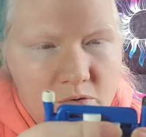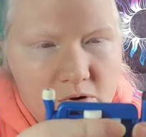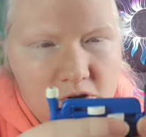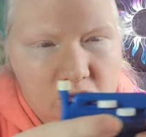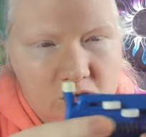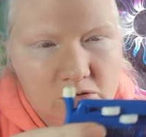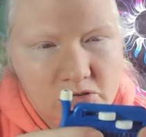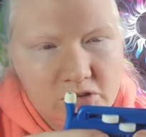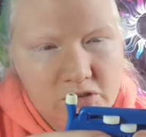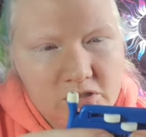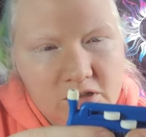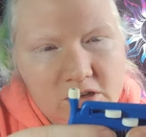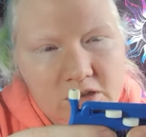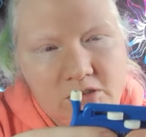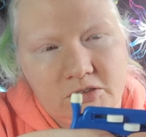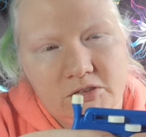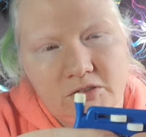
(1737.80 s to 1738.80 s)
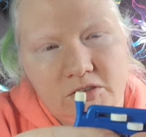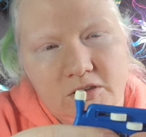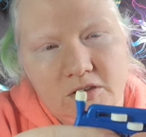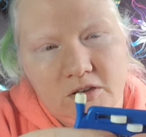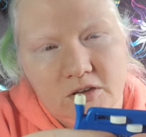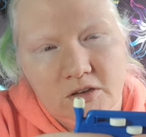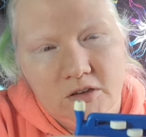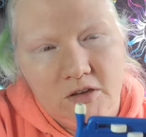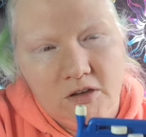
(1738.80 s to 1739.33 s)
who are using this,
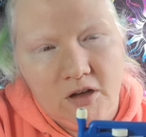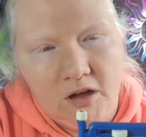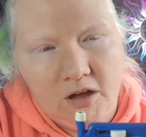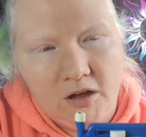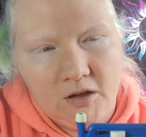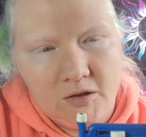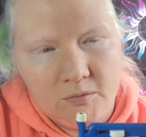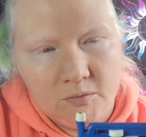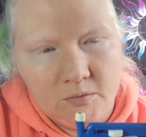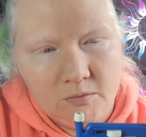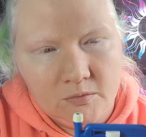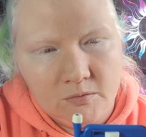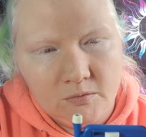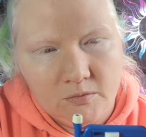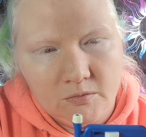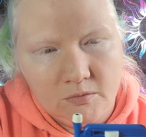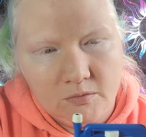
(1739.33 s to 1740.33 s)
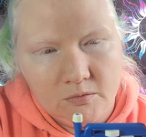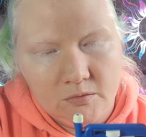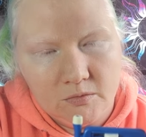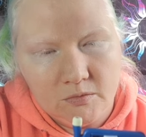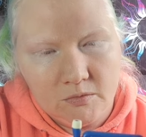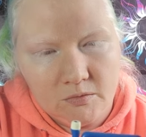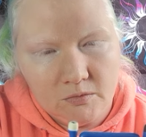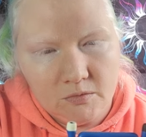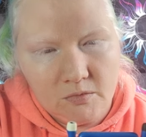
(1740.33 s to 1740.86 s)
um,
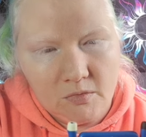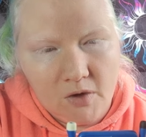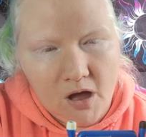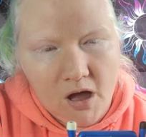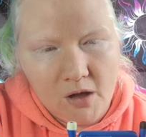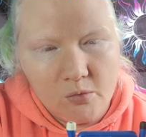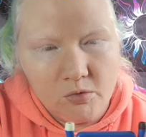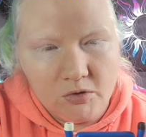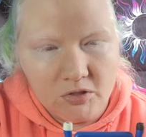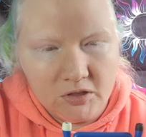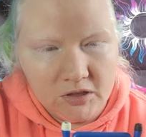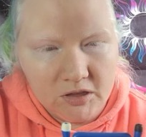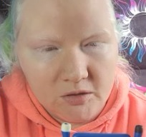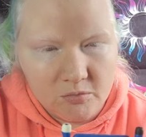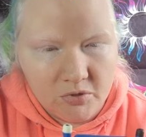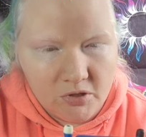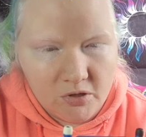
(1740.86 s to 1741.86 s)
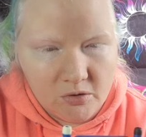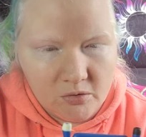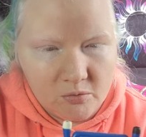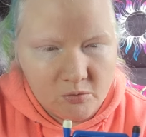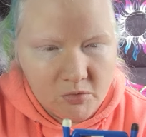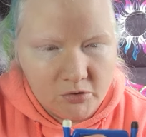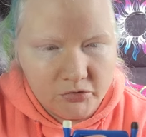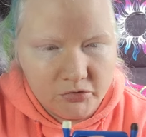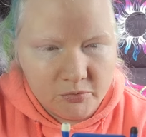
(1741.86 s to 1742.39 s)
I will link it below.
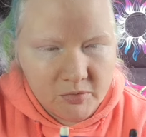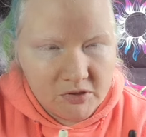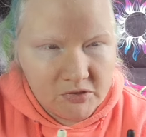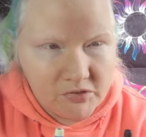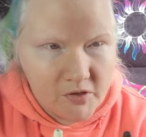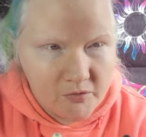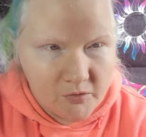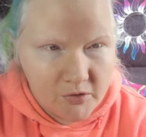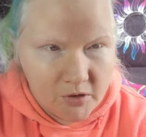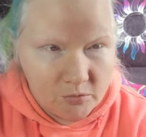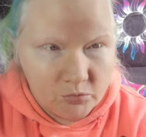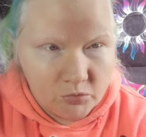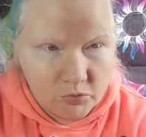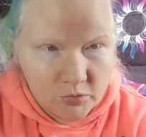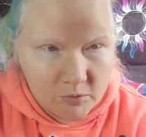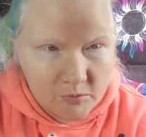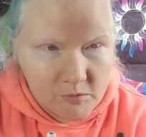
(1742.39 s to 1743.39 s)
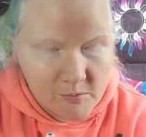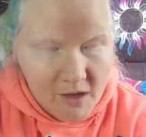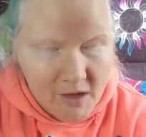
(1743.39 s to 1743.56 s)
Most of my stuff comes from a